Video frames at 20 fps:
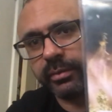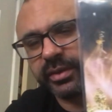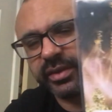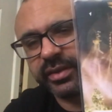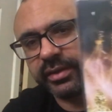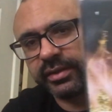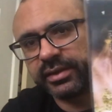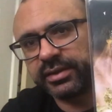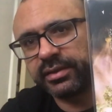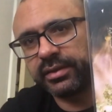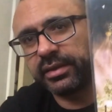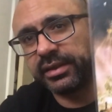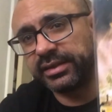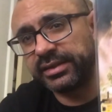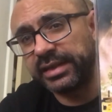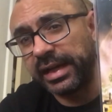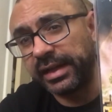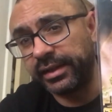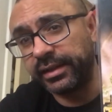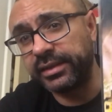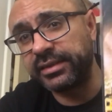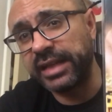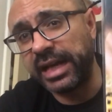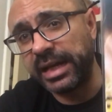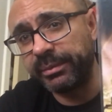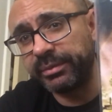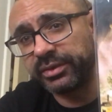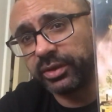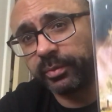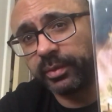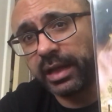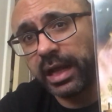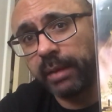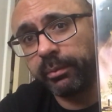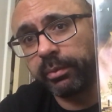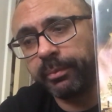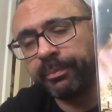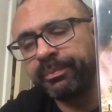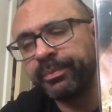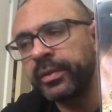which is the Sign of the Times double
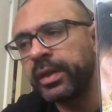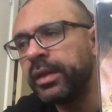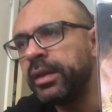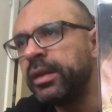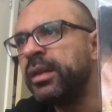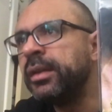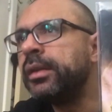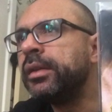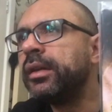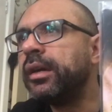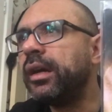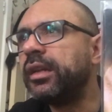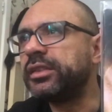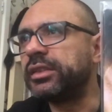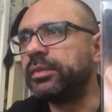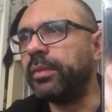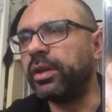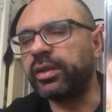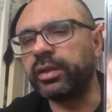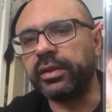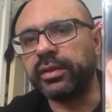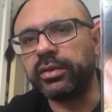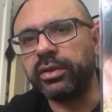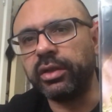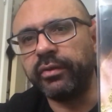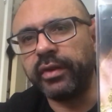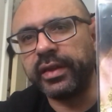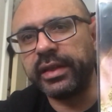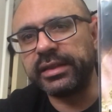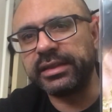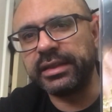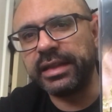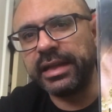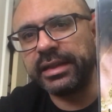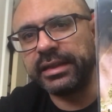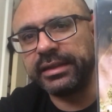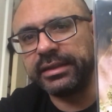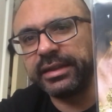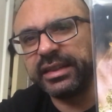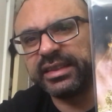album. So I'm not going to cover this in
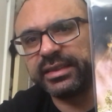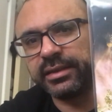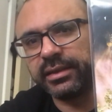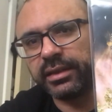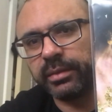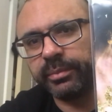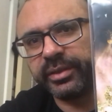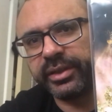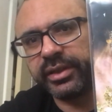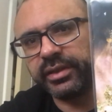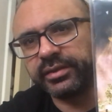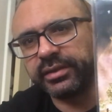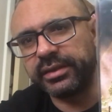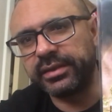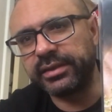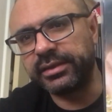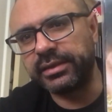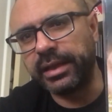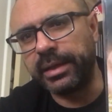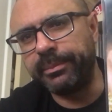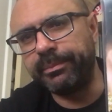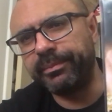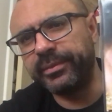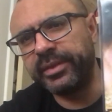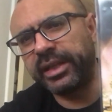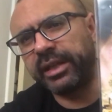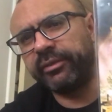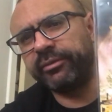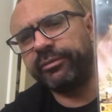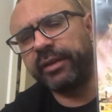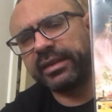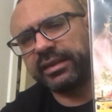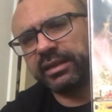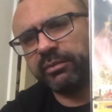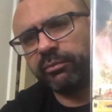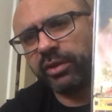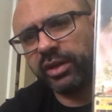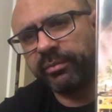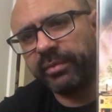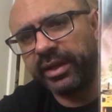any detail because it's you can find it
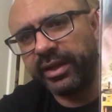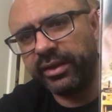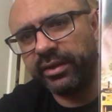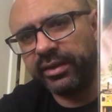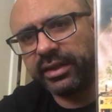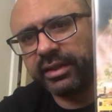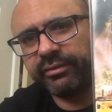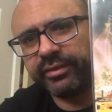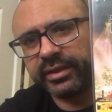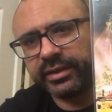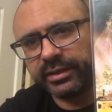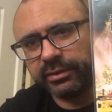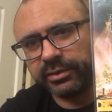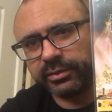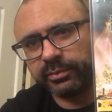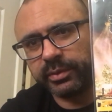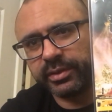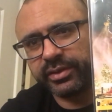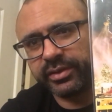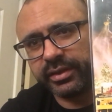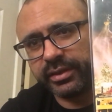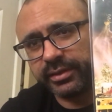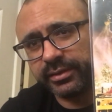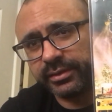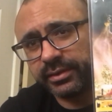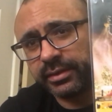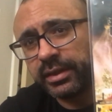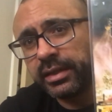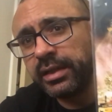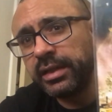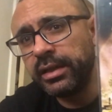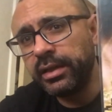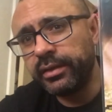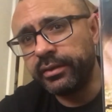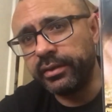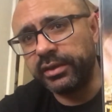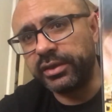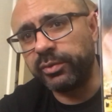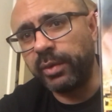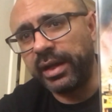in one of my earlier videos, which is
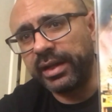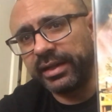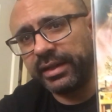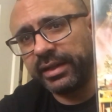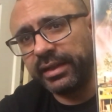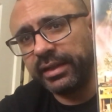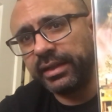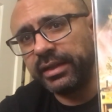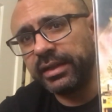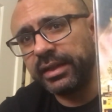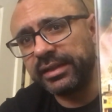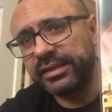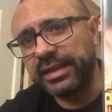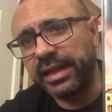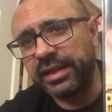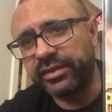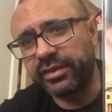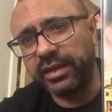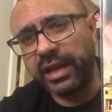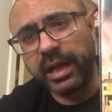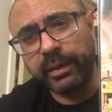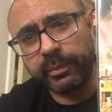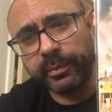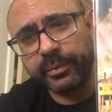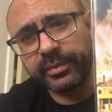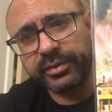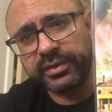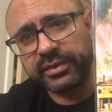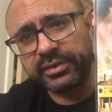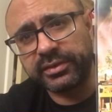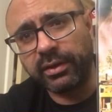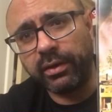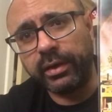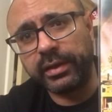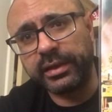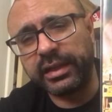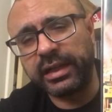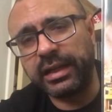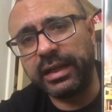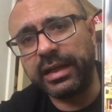the 20 essential albums to
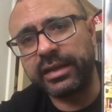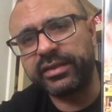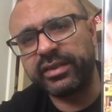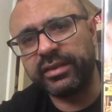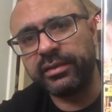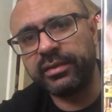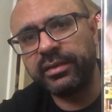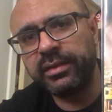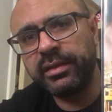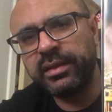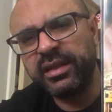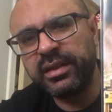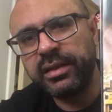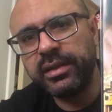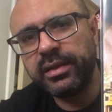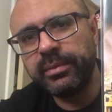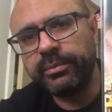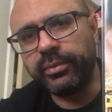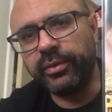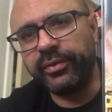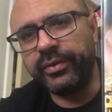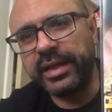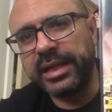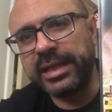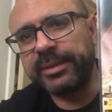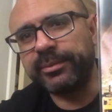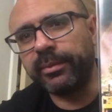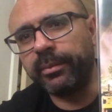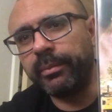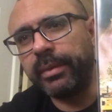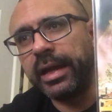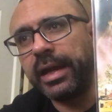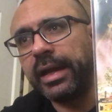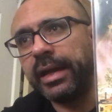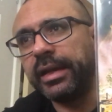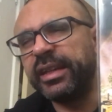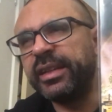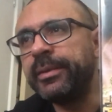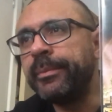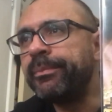start any collection. But this, for
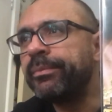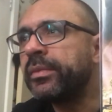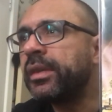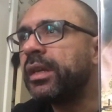me,